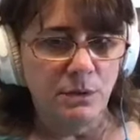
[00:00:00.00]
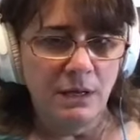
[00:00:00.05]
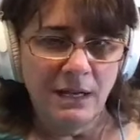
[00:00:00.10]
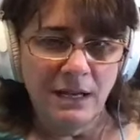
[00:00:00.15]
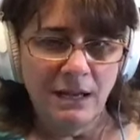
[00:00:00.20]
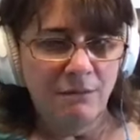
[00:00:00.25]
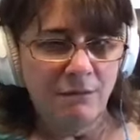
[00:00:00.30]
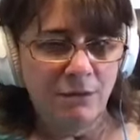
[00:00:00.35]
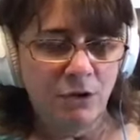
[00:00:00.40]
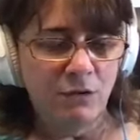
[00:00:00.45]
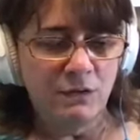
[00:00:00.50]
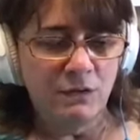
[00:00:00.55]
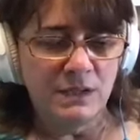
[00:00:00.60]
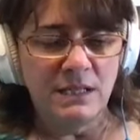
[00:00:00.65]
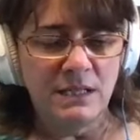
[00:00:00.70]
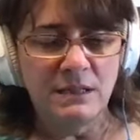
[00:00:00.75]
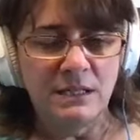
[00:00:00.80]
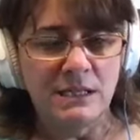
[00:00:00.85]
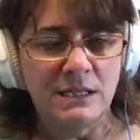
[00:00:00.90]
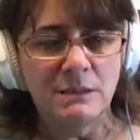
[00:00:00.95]
I know you've
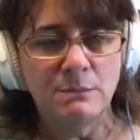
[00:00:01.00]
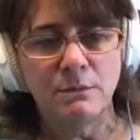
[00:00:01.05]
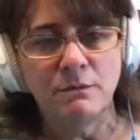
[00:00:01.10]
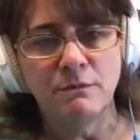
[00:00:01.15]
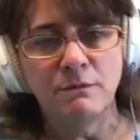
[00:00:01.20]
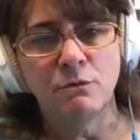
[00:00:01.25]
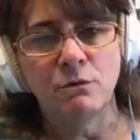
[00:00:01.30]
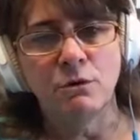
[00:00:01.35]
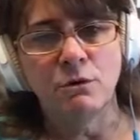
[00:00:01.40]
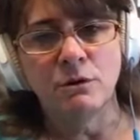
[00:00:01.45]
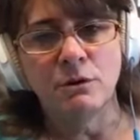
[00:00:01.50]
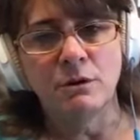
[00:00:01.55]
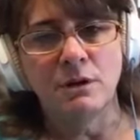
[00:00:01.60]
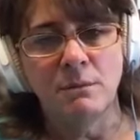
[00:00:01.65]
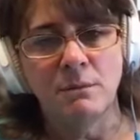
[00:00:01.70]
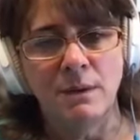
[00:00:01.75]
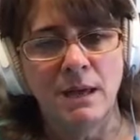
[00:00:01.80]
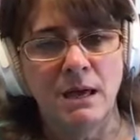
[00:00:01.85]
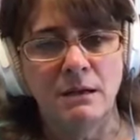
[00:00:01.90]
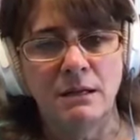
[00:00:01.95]
said things before
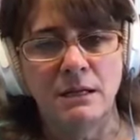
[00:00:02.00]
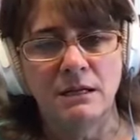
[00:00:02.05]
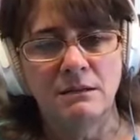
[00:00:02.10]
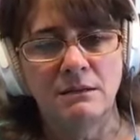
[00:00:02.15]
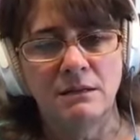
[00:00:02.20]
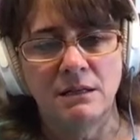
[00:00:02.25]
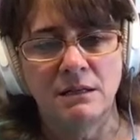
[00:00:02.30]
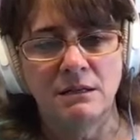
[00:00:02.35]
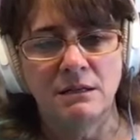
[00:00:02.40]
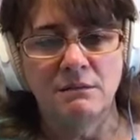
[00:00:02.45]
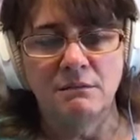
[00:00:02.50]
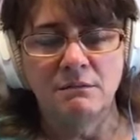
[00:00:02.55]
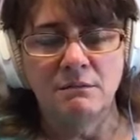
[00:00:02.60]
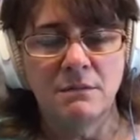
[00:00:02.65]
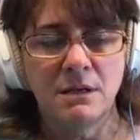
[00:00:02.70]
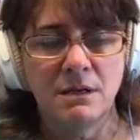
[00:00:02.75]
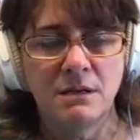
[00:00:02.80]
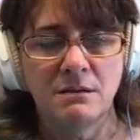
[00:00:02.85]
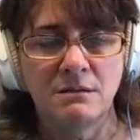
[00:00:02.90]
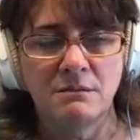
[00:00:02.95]
about it, and
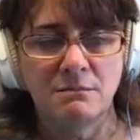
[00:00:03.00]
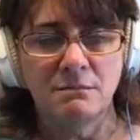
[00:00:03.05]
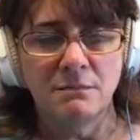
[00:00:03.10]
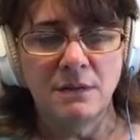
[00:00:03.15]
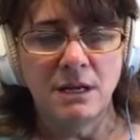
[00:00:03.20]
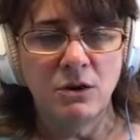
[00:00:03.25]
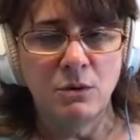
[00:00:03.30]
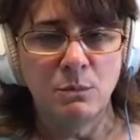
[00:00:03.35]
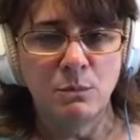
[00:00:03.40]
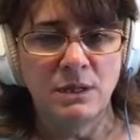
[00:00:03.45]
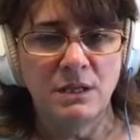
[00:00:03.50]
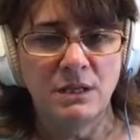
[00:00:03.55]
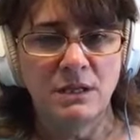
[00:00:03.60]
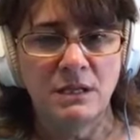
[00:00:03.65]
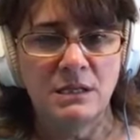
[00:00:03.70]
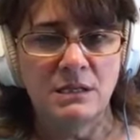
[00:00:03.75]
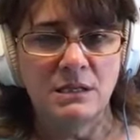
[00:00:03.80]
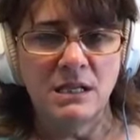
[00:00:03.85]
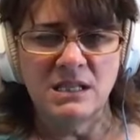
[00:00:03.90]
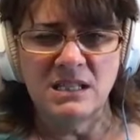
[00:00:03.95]
um, I hope that
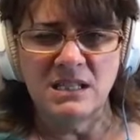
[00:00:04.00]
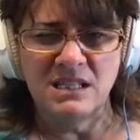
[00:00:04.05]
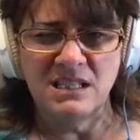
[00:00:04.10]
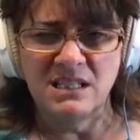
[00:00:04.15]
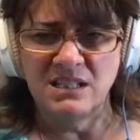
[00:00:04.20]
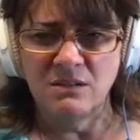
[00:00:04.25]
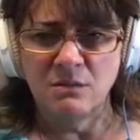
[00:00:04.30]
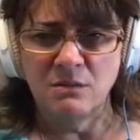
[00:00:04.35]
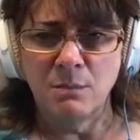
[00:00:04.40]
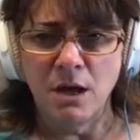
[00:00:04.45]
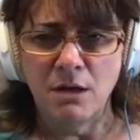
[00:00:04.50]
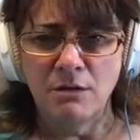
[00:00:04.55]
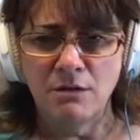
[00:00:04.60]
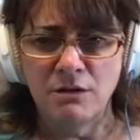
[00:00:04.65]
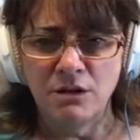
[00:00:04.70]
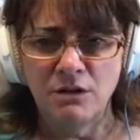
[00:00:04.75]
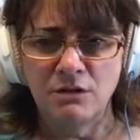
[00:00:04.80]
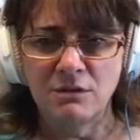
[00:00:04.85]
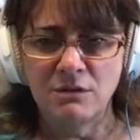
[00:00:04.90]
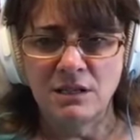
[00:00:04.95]
it doesn't still bother
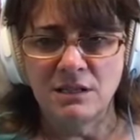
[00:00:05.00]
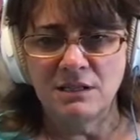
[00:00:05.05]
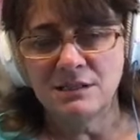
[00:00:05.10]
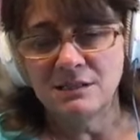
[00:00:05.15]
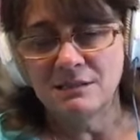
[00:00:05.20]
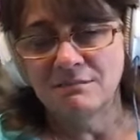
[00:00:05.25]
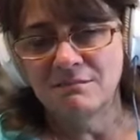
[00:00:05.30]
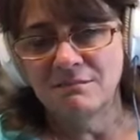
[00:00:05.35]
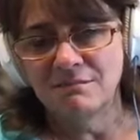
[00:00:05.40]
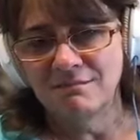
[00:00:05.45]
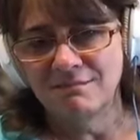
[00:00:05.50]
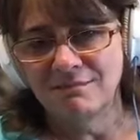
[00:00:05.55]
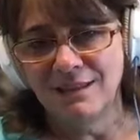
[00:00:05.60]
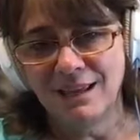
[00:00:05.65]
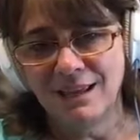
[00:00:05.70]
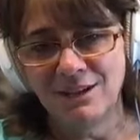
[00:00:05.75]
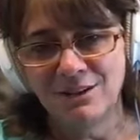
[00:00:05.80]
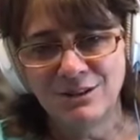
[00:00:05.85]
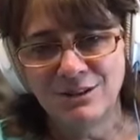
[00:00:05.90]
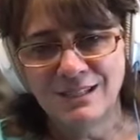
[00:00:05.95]
you because,
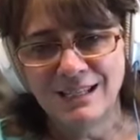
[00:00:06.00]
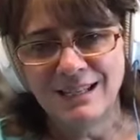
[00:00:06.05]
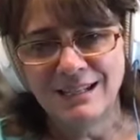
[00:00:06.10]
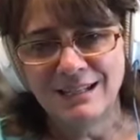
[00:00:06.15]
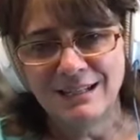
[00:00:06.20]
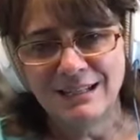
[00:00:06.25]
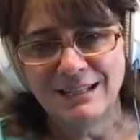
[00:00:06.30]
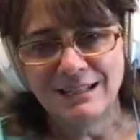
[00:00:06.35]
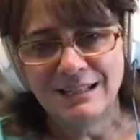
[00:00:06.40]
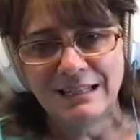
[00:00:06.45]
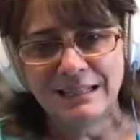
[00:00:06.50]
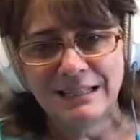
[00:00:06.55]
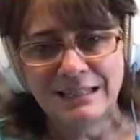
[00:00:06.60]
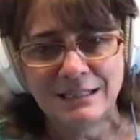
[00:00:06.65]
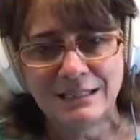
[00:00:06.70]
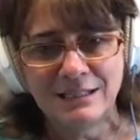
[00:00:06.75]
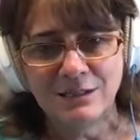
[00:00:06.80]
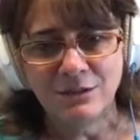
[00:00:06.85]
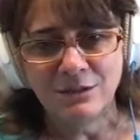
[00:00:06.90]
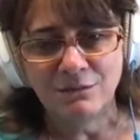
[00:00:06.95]
like you said, it, it it
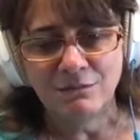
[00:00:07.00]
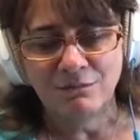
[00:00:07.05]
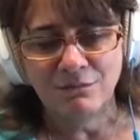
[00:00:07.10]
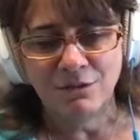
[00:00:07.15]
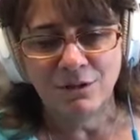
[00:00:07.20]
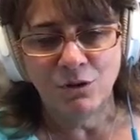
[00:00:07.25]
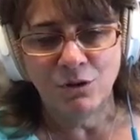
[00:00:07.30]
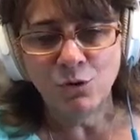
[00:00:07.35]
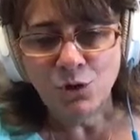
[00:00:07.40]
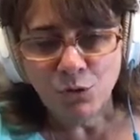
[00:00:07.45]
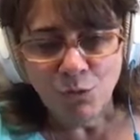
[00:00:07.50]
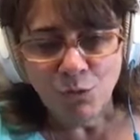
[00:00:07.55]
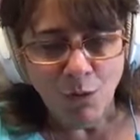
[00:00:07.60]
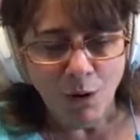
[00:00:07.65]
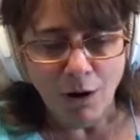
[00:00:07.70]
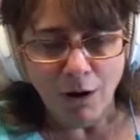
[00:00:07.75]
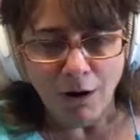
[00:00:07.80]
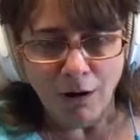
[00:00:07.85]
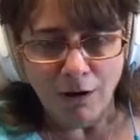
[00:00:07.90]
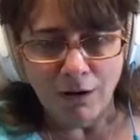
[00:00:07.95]
is who you
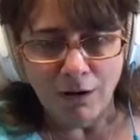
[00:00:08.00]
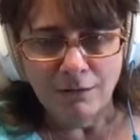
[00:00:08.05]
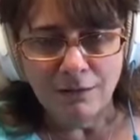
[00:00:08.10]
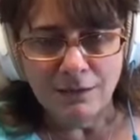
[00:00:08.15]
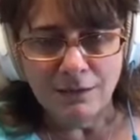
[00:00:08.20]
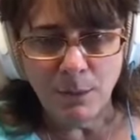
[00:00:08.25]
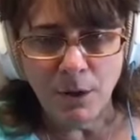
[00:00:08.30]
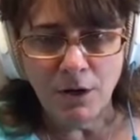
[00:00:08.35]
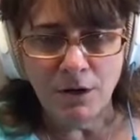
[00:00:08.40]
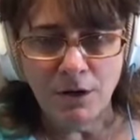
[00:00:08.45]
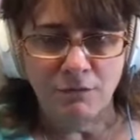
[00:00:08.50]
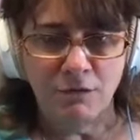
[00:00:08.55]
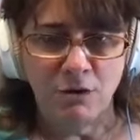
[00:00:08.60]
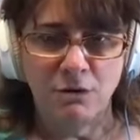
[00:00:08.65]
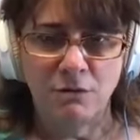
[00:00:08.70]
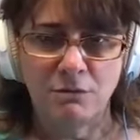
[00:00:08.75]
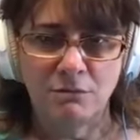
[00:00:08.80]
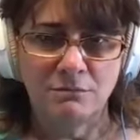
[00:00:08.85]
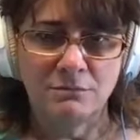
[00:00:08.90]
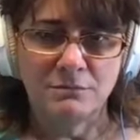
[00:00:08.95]
are. It's part of you.